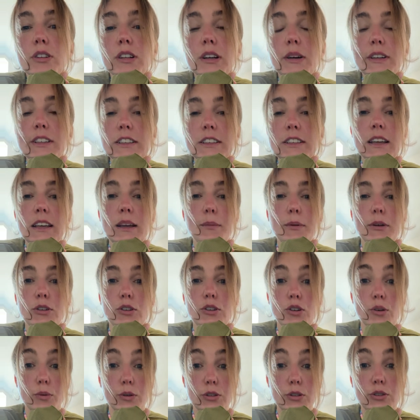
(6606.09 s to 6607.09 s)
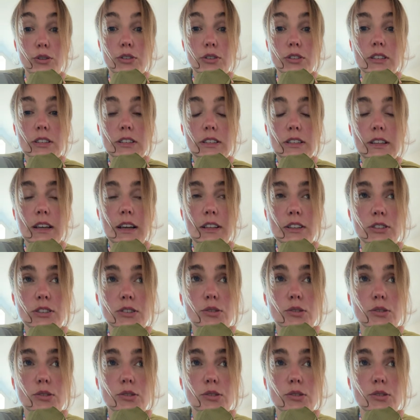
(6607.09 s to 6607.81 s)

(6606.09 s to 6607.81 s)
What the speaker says: I would say, but no one uses that.